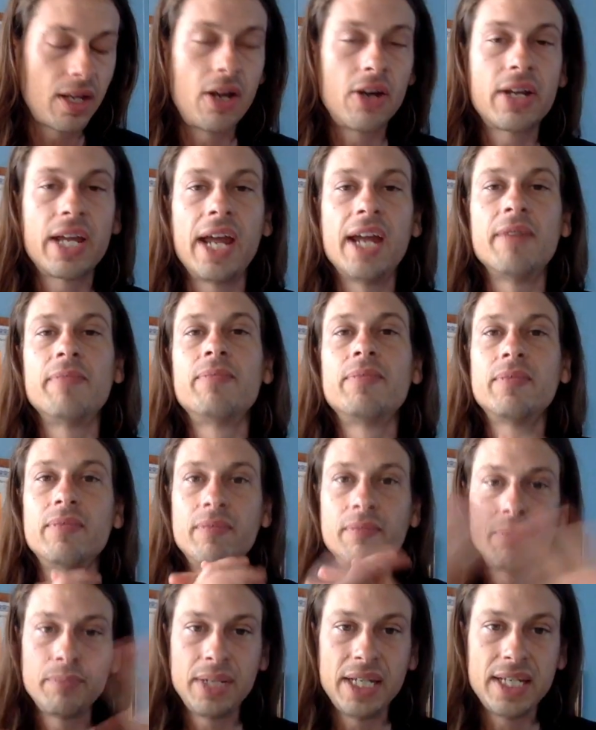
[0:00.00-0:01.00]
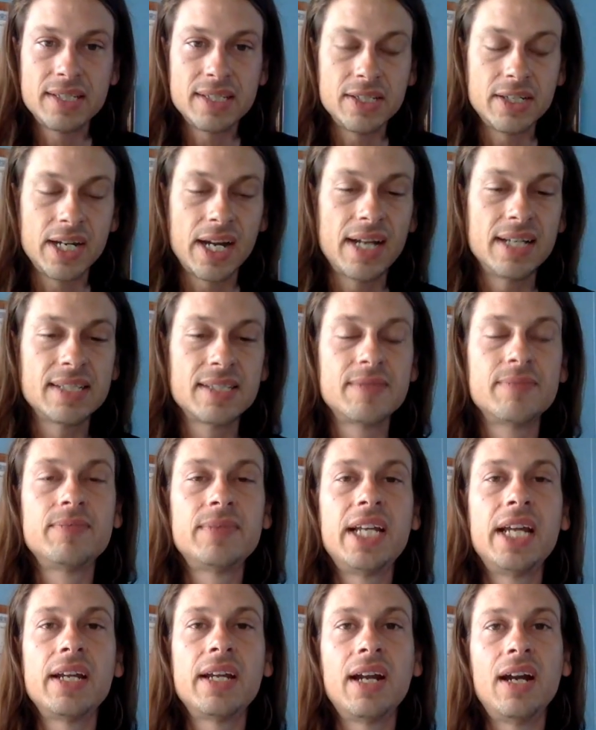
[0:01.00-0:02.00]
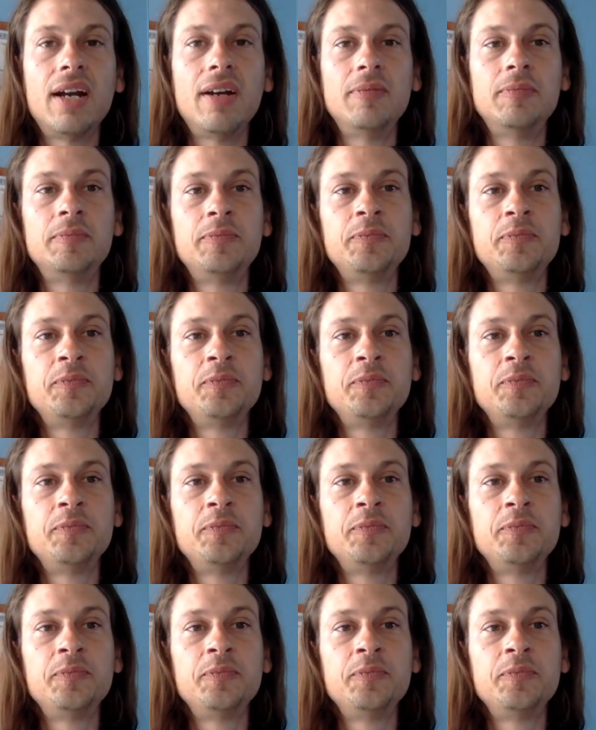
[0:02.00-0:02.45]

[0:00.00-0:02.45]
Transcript: Okay, peace, you guys. Take care.